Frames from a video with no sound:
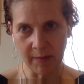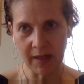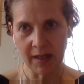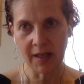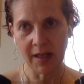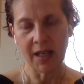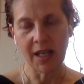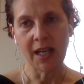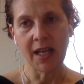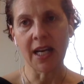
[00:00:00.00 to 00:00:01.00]
Mm-hmm.
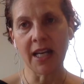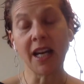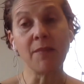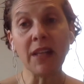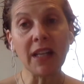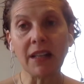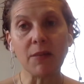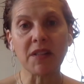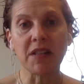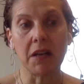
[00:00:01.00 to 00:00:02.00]
And I immediately
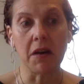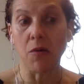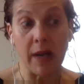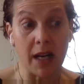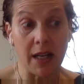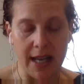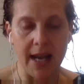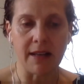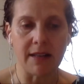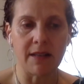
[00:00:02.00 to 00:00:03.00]
was like, "Oh my God,
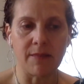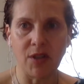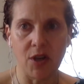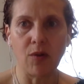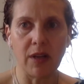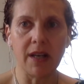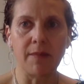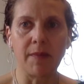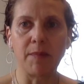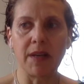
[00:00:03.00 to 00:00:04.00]
yes! I'm totally
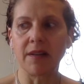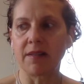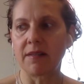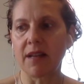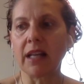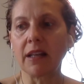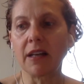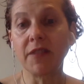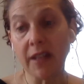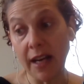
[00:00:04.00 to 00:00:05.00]
coming because I love
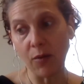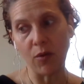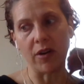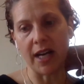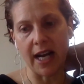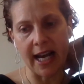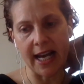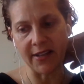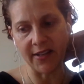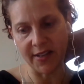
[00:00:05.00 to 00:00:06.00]
to network."
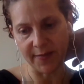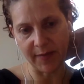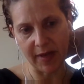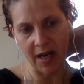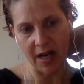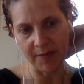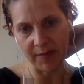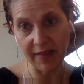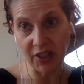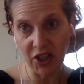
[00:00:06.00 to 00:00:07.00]
And um,
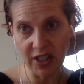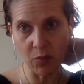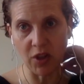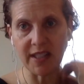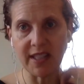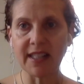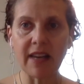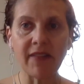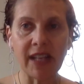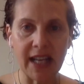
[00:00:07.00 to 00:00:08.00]
and then she said, "Well, it's at
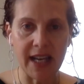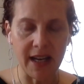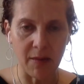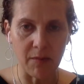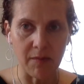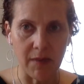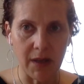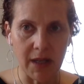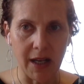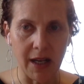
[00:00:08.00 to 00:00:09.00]
7 a.m."
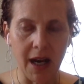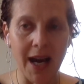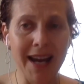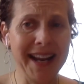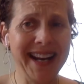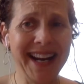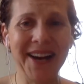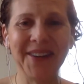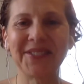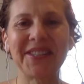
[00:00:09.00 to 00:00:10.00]
And I, I
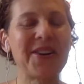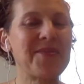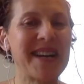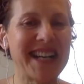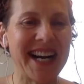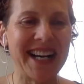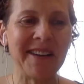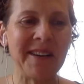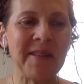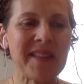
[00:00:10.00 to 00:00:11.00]
was like, "Oh my God,
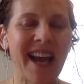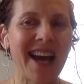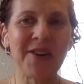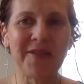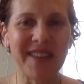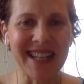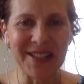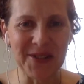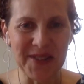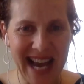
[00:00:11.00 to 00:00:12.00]
I don't know if I can
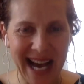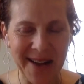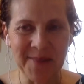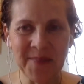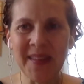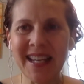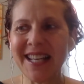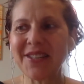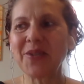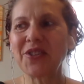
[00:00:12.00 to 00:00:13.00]
do that."
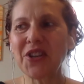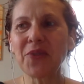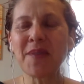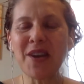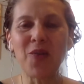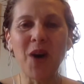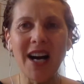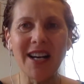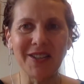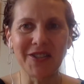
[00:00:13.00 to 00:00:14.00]
So it took me a
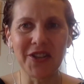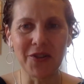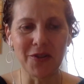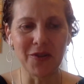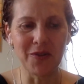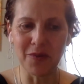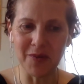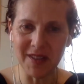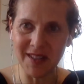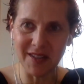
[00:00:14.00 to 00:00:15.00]
while to
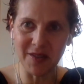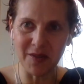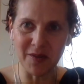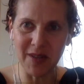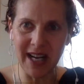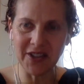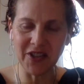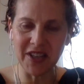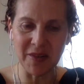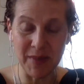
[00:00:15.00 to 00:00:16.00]
to
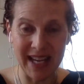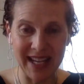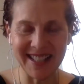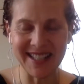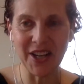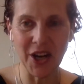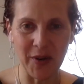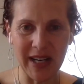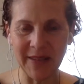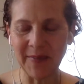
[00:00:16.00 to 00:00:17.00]
actually commit to
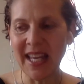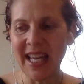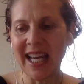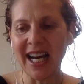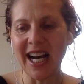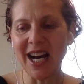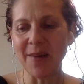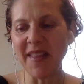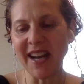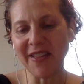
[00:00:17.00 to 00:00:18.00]
going. Mm-hmm. Um,
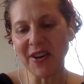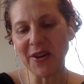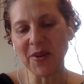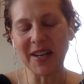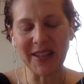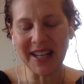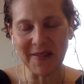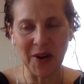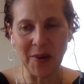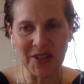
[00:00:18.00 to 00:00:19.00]
and then I thought,
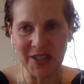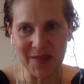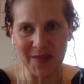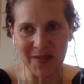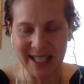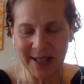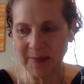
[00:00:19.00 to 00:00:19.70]
whatever, I'm just visiting.